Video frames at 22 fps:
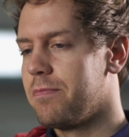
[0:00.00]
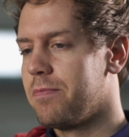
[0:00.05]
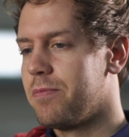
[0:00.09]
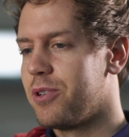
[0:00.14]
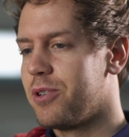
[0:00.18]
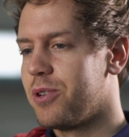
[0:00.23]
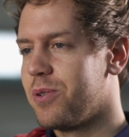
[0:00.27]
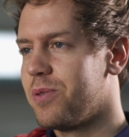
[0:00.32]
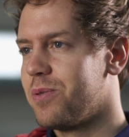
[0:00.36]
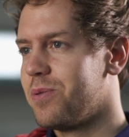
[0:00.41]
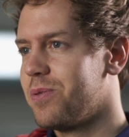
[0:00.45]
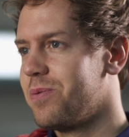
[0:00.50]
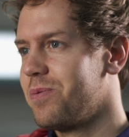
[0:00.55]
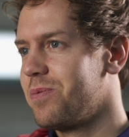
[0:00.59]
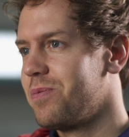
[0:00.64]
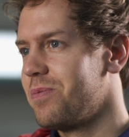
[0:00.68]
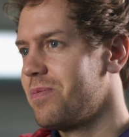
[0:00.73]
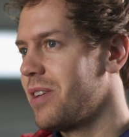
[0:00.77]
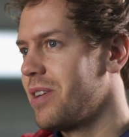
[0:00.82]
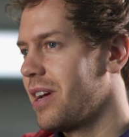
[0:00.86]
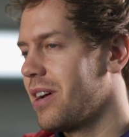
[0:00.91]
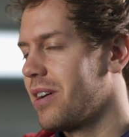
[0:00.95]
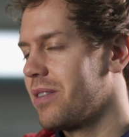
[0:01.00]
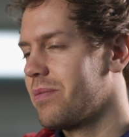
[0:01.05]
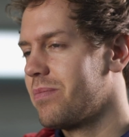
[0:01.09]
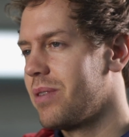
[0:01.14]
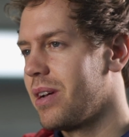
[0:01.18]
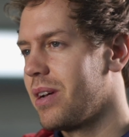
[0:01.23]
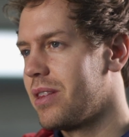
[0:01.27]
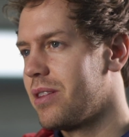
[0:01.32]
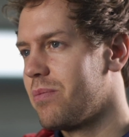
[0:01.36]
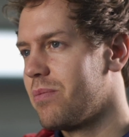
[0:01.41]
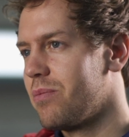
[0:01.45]
So yeah,
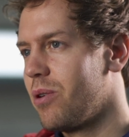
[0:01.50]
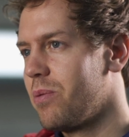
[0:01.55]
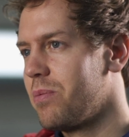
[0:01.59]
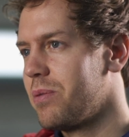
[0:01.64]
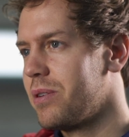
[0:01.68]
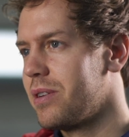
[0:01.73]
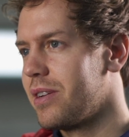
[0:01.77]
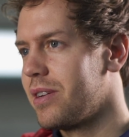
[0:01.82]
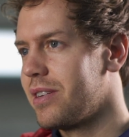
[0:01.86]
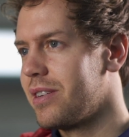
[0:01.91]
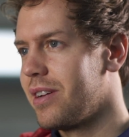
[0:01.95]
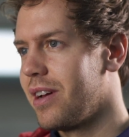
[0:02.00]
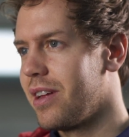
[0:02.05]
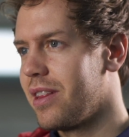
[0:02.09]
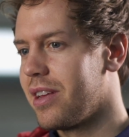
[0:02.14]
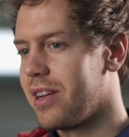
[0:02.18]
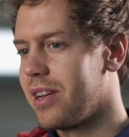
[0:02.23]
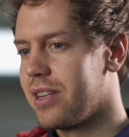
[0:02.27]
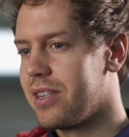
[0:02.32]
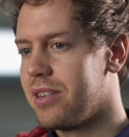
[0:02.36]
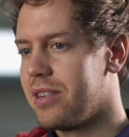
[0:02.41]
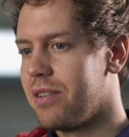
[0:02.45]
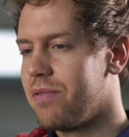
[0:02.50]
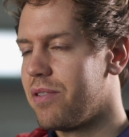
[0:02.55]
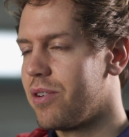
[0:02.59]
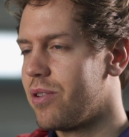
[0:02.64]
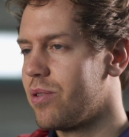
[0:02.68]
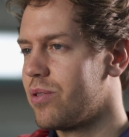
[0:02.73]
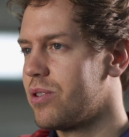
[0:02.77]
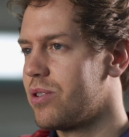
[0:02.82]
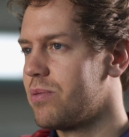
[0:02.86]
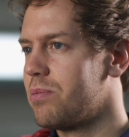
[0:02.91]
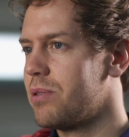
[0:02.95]
at the moment, I think it's
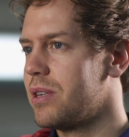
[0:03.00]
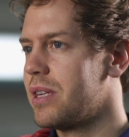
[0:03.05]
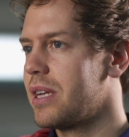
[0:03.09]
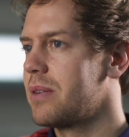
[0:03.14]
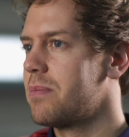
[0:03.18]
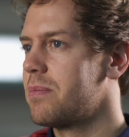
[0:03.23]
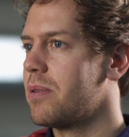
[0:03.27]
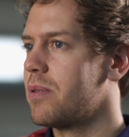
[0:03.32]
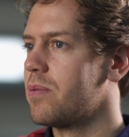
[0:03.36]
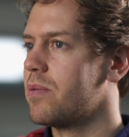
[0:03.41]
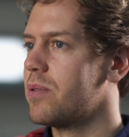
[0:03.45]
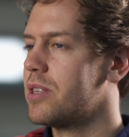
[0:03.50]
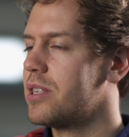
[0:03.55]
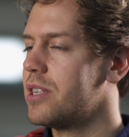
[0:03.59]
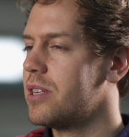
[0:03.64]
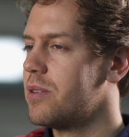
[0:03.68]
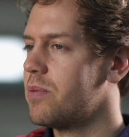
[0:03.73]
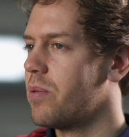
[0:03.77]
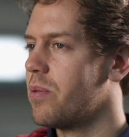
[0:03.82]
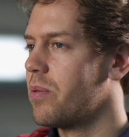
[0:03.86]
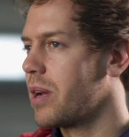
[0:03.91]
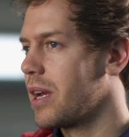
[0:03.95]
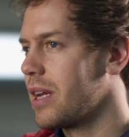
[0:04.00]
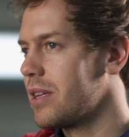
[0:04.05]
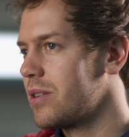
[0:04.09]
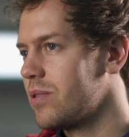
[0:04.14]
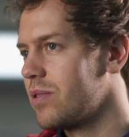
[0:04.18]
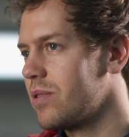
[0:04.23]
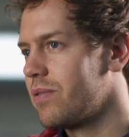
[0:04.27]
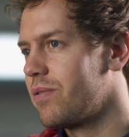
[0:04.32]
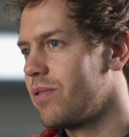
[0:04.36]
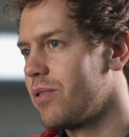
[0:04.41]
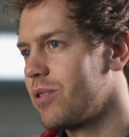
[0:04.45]
difficult to predict, but we'll see when we get to
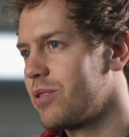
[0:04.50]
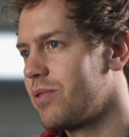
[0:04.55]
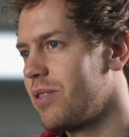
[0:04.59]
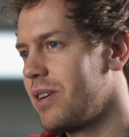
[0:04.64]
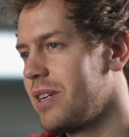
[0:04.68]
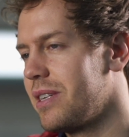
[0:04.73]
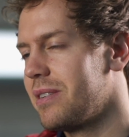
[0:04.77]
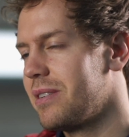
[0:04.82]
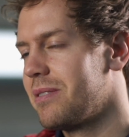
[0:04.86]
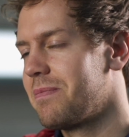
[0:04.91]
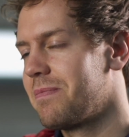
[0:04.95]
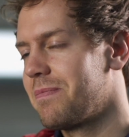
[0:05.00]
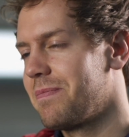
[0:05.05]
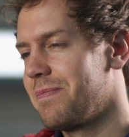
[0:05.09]
the first race.